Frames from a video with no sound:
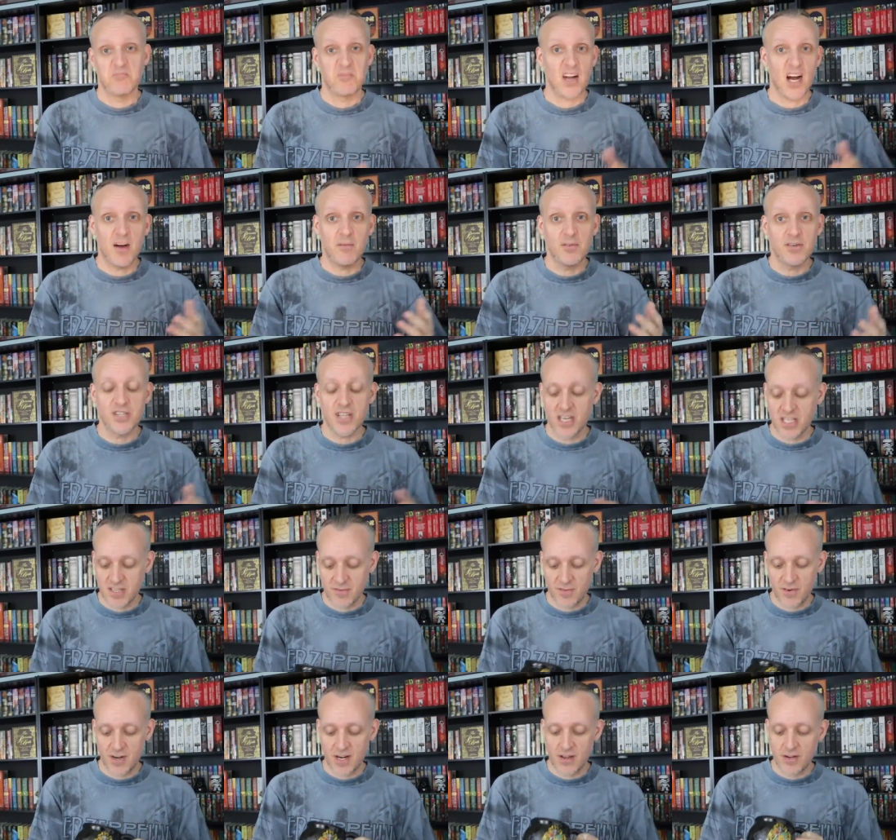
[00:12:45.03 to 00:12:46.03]

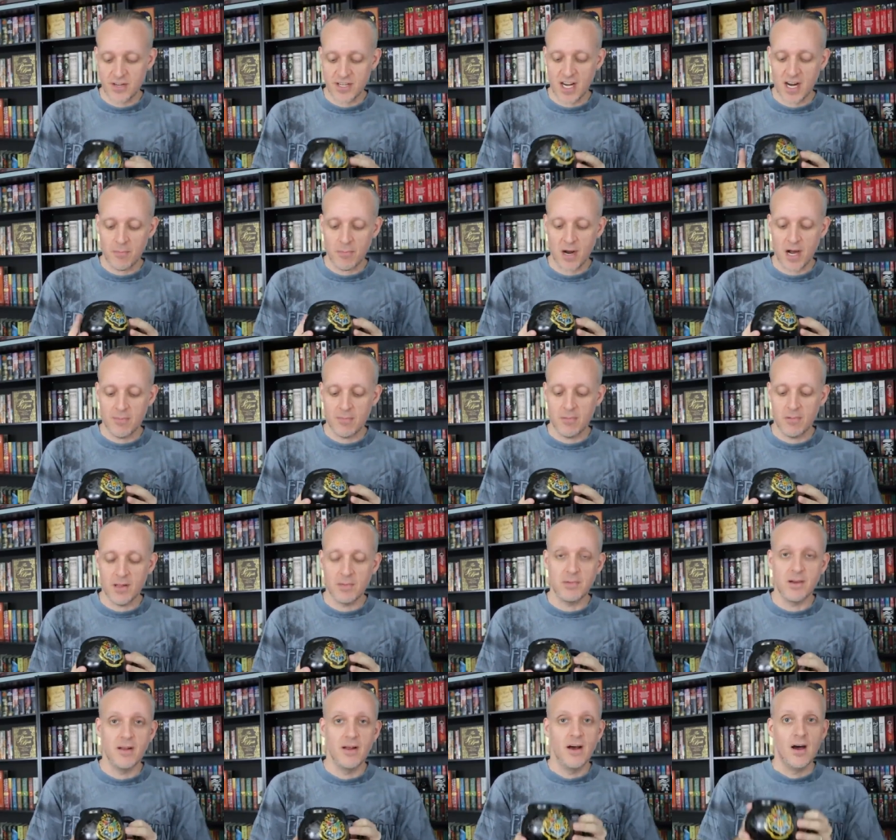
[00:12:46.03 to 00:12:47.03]
conversation for another time
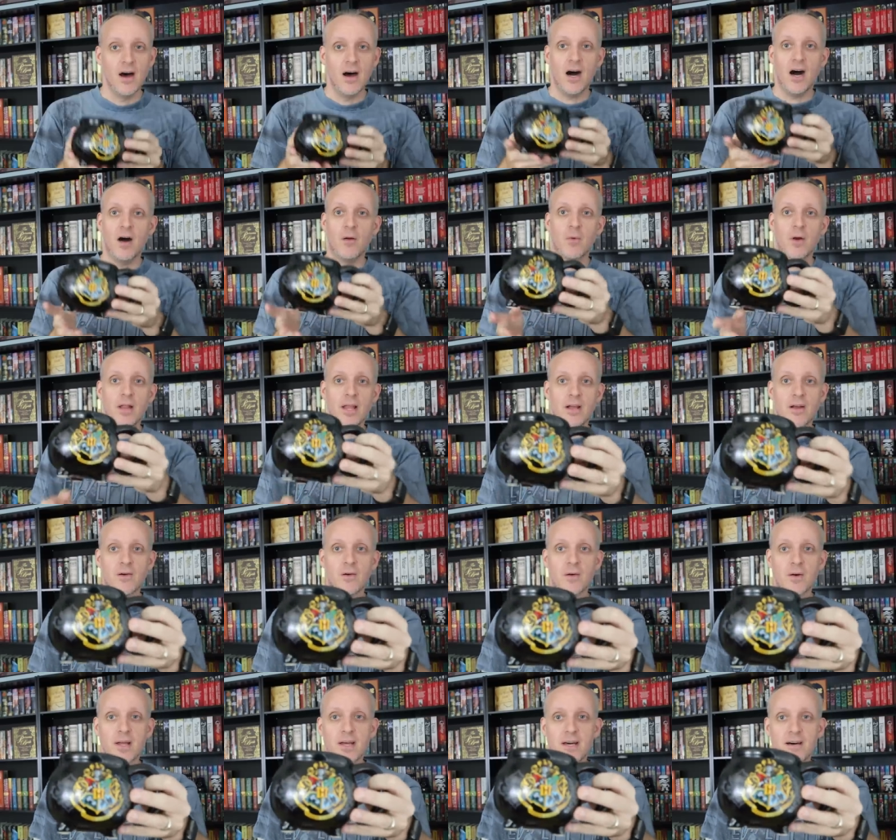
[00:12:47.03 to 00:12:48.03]
probably. But a uh, really
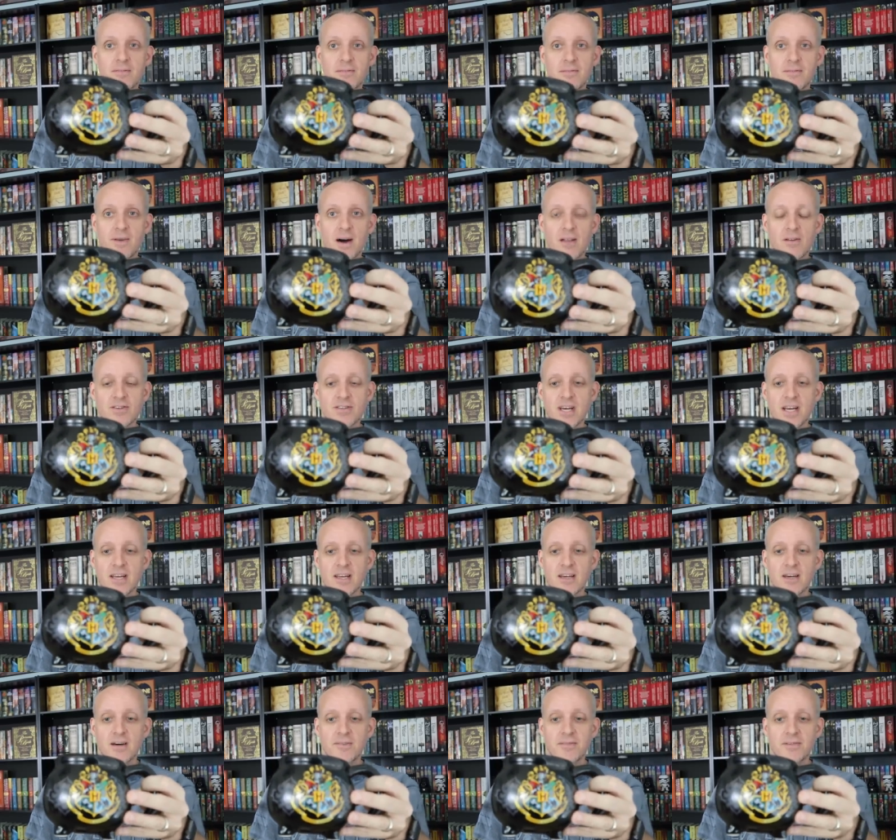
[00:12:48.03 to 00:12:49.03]
cool gift, Father's Day
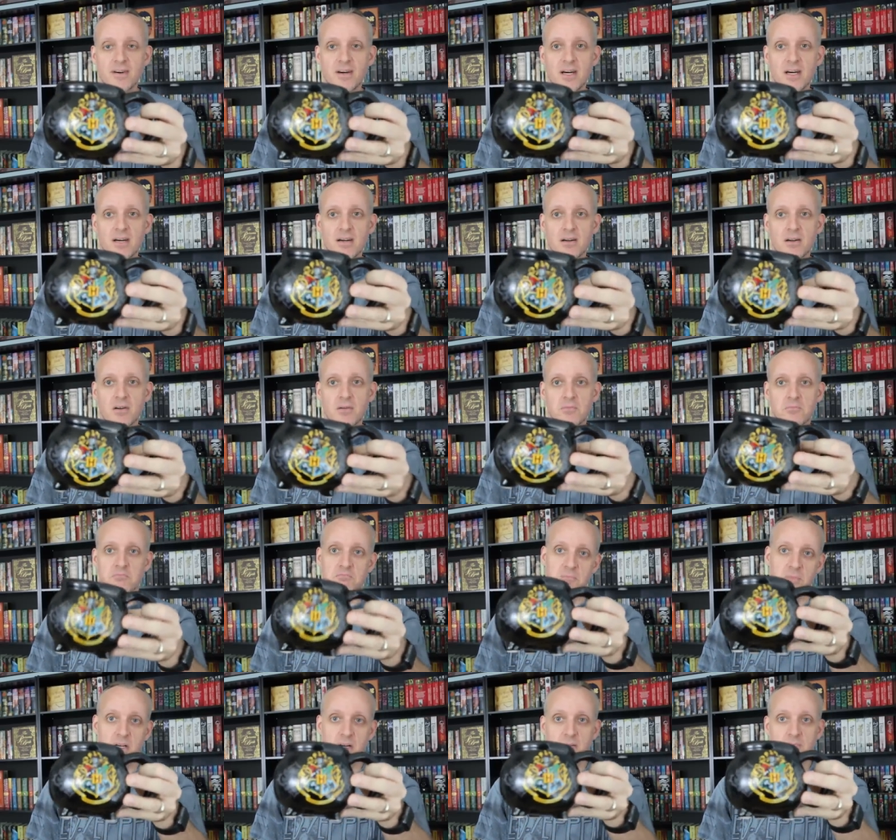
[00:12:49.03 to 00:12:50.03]
gift. Uh,
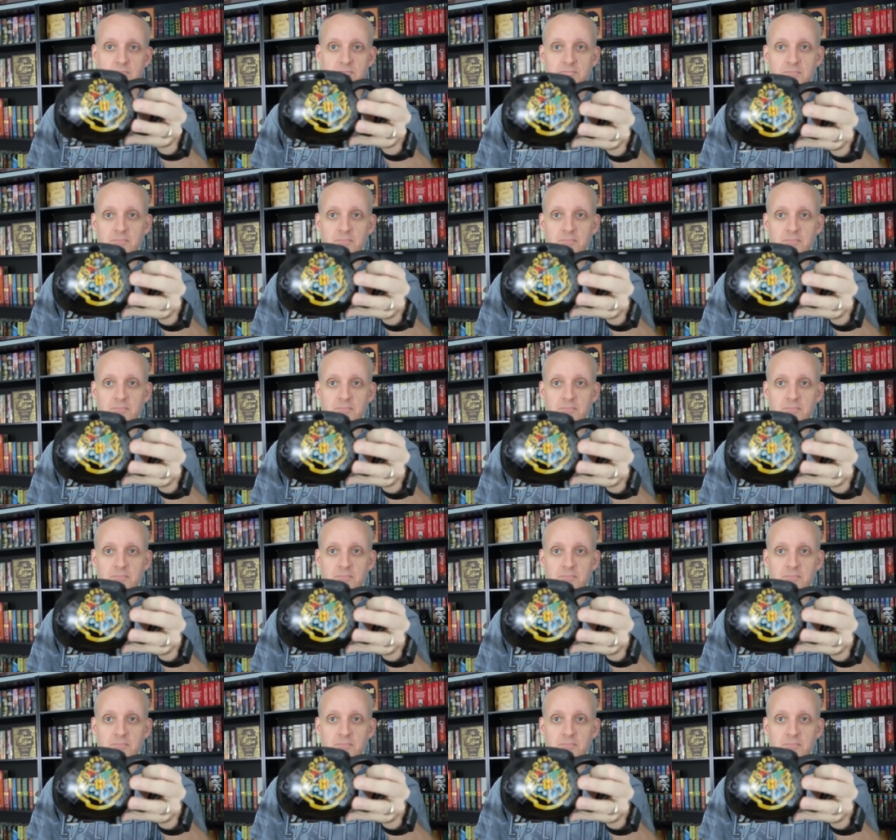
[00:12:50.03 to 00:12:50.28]
you know,